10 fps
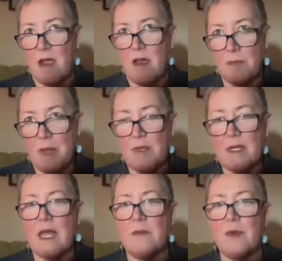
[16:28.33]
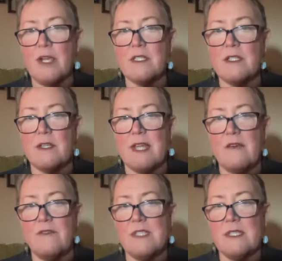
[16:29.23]
a public library to
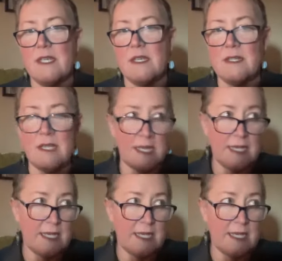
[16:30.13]
have a seed